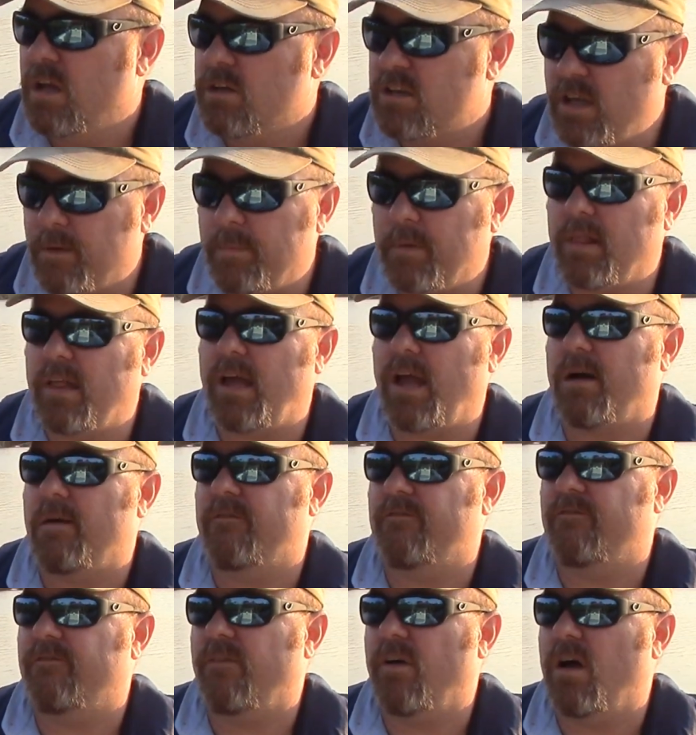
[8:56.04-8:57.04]
typically
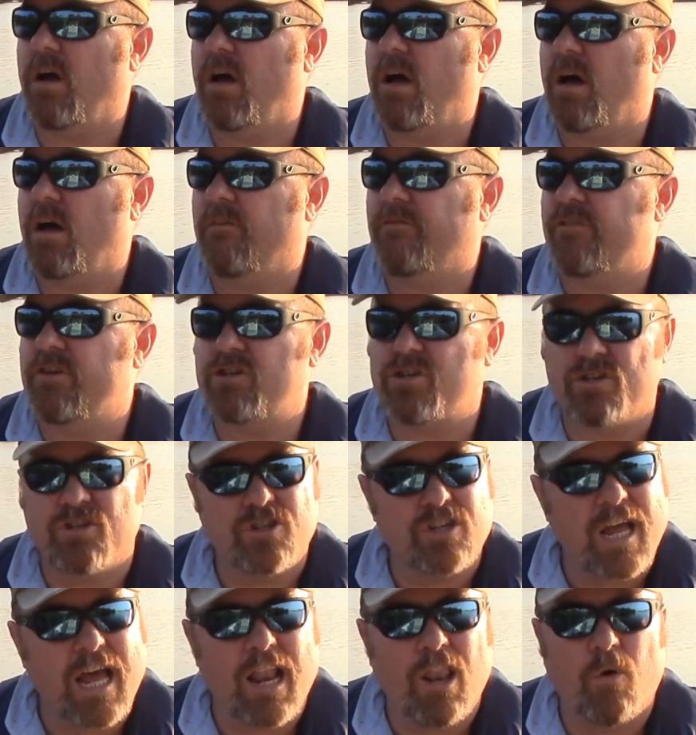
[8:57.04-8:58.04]
I'm fishing
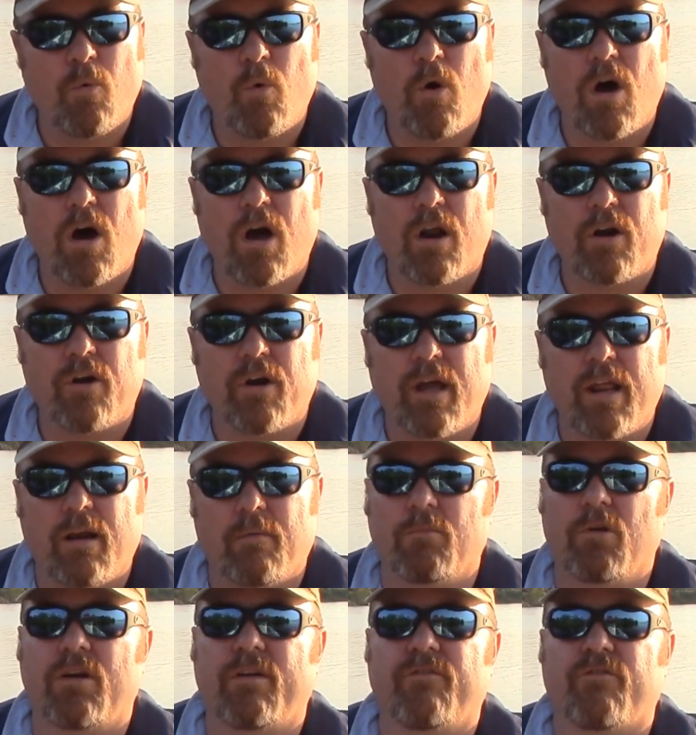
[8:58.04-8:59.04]
shallow water and
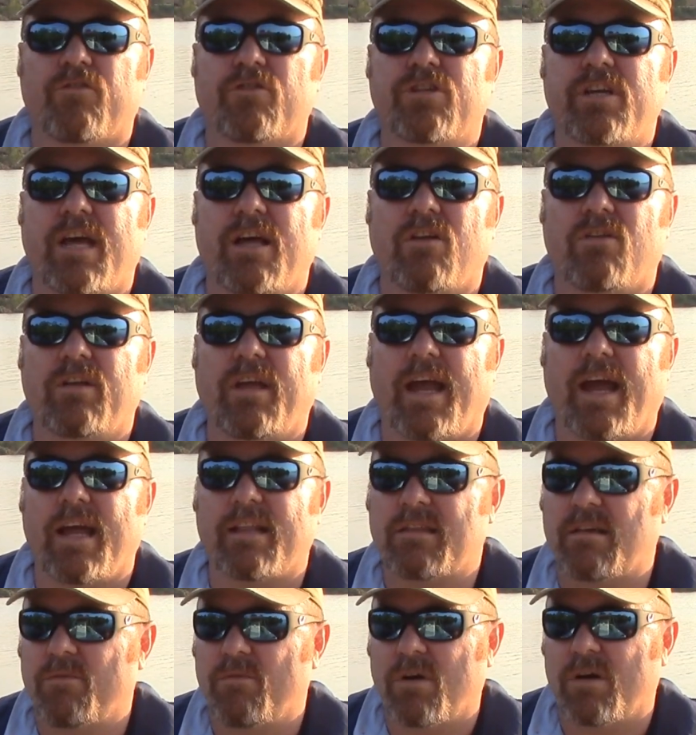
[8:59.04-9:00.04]
I'm looking for channel
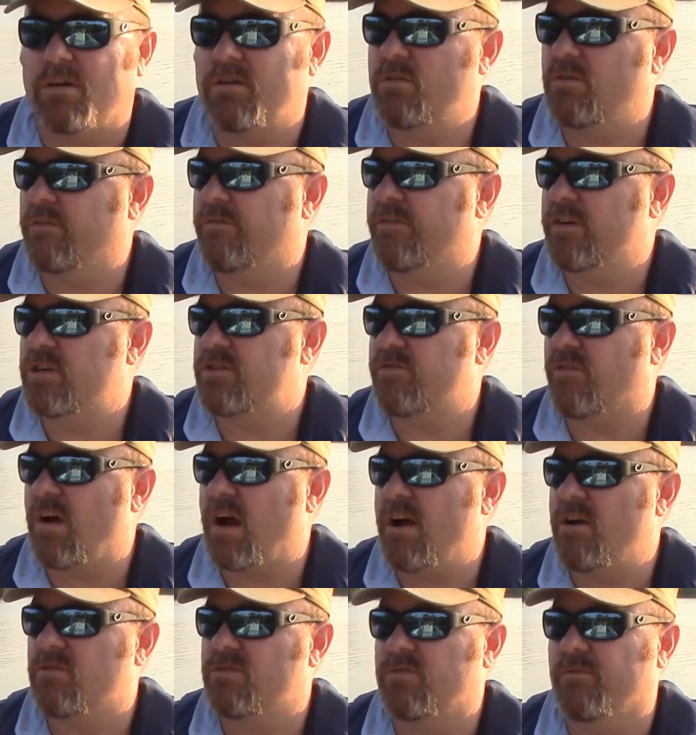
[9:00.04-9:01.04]
cats. I want to do a fish
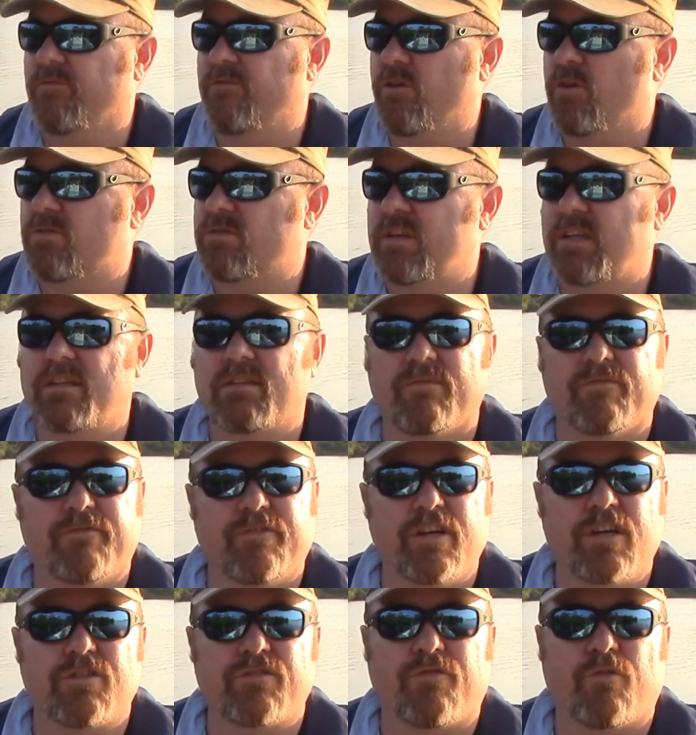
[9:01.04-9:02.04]
fry, or some folks need some
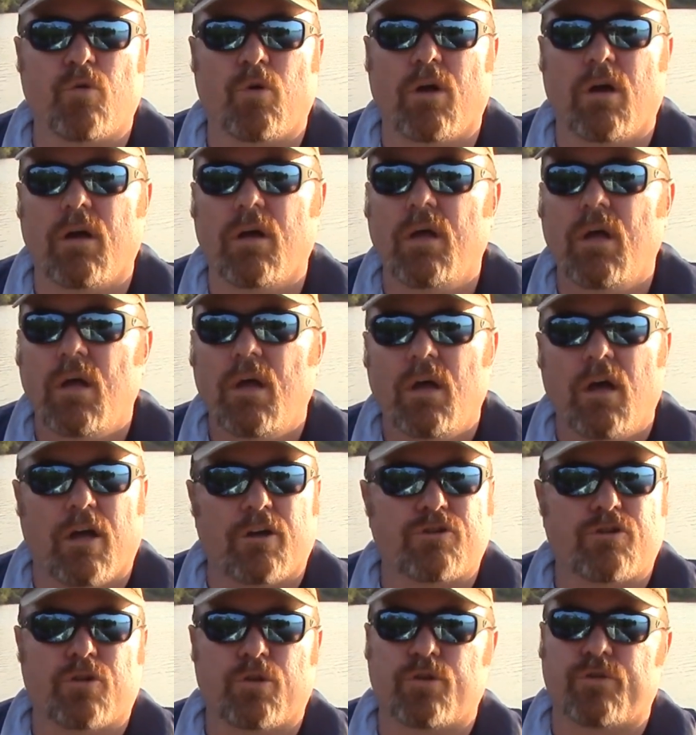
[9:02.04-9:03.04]
fish for a
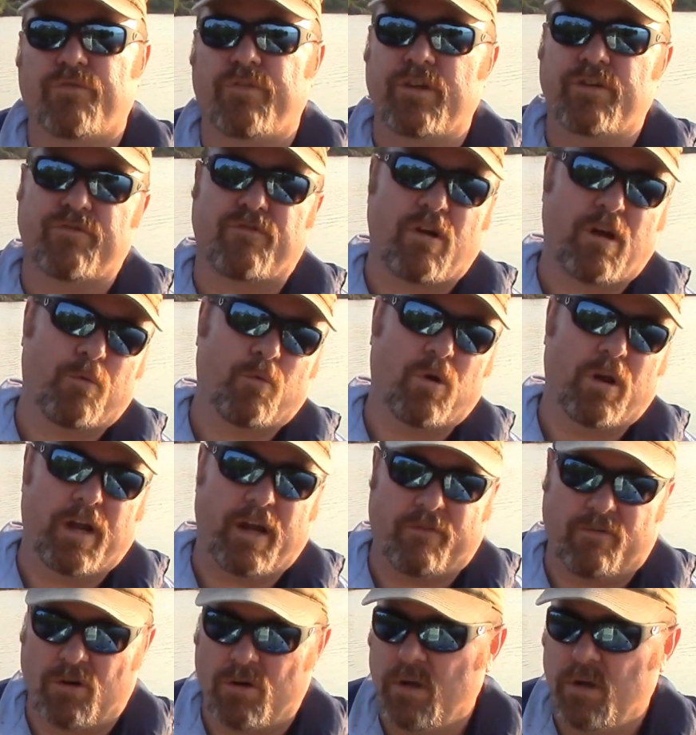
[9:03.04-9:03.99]
church fish fry, whatever.